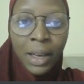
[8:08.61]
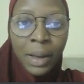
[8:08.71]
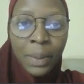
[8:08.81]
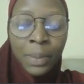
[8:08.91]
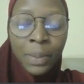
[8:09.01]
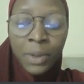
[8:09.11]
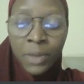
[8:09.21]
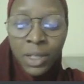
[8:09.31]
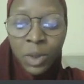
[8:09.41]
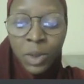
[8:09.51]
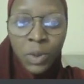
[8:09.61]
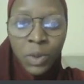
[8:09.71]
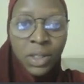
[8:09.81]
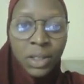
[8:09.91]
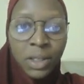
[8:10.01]
be ready to use
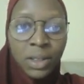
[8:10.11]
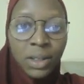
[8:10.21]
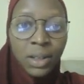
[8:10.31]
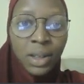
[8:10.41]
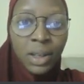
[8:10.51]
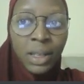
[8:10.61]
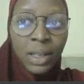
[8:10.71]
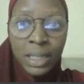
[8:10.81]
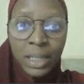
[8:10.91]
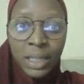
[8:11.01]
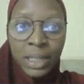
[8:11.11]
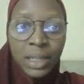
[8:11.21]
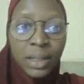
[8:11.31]
it easily.